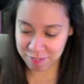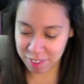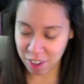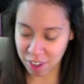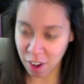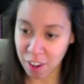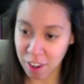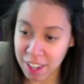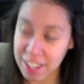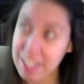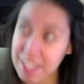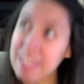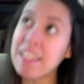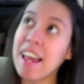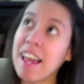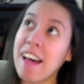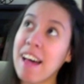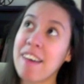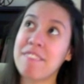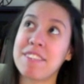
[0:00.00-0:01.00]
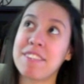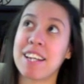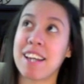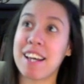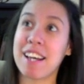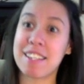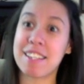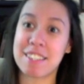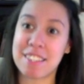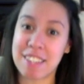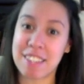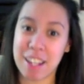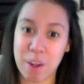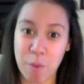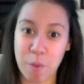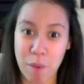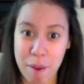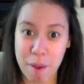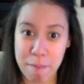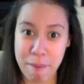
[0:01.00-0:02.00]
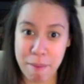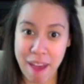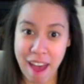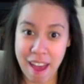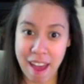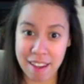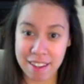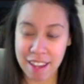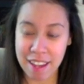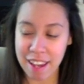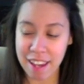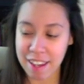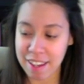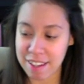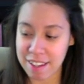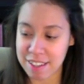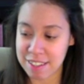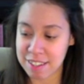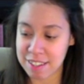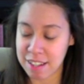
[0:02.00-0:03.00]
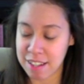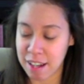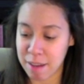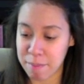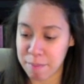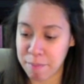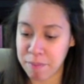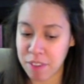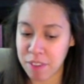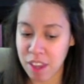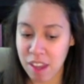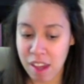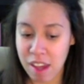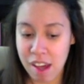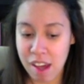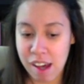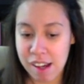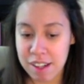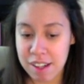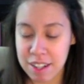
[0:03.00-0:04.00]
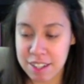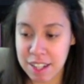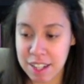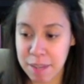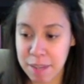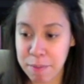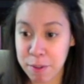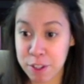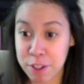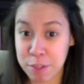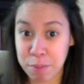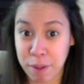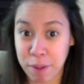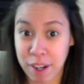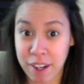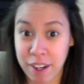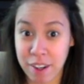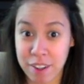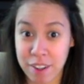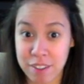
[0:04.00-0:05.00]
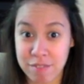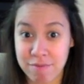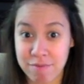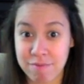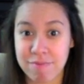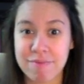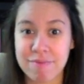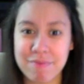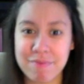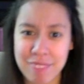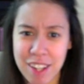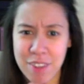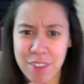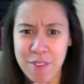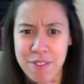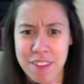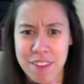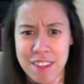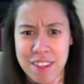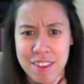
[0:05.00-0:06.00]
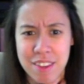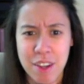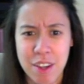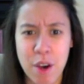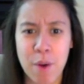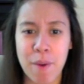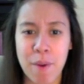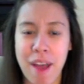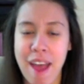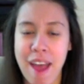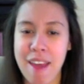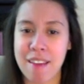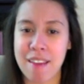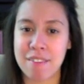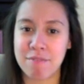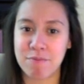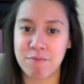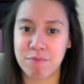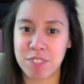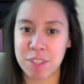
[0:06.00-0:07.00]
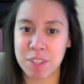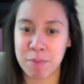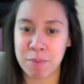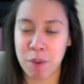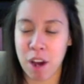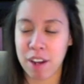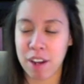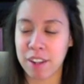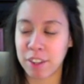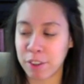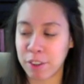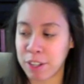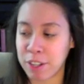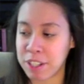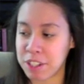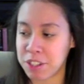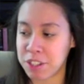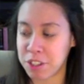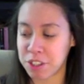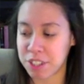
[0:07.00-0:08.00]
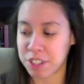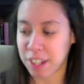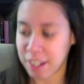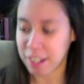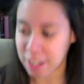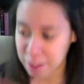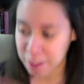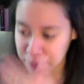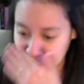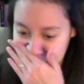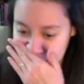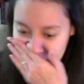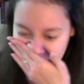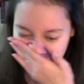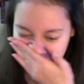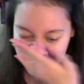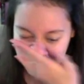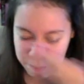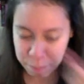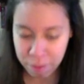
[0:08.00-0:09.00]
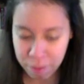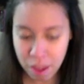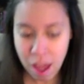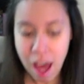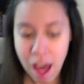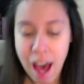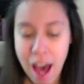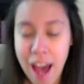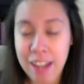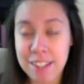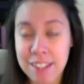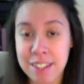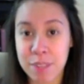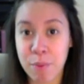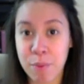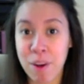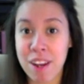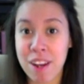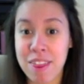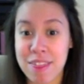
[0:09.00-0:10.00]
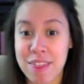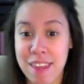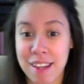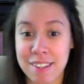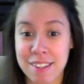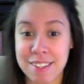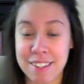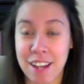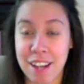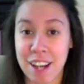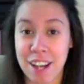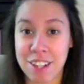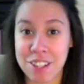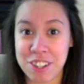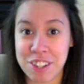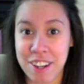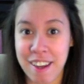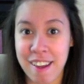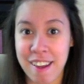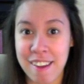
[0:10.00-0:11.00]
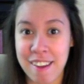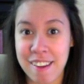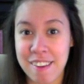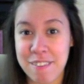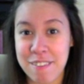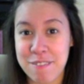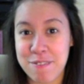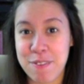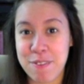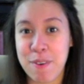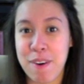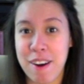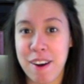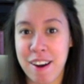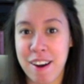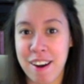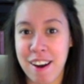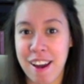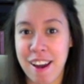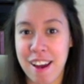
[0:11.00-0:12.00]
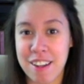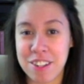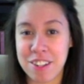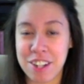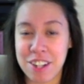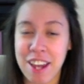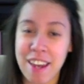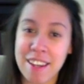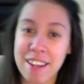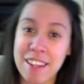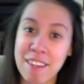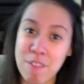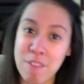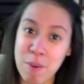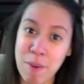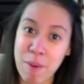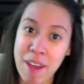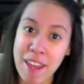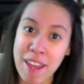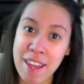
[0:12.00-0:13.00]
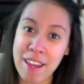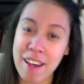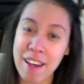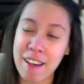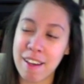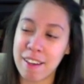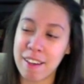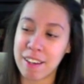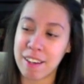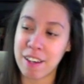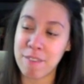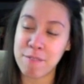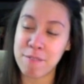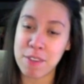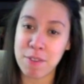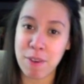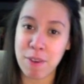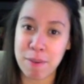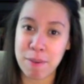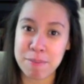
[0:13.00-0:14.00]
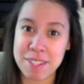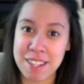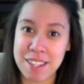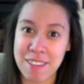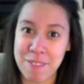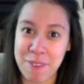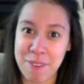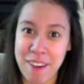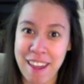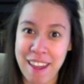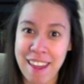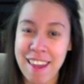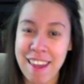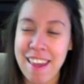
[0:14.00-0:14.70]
all I need left, I guess, is like a wet bag and um, a diaper sprayer. I don't think. Oh, and some Rockin' Green detergent. I need to buy that I did want to thank Sasha for she had a giveaway, a Comfy Rumps giveaway,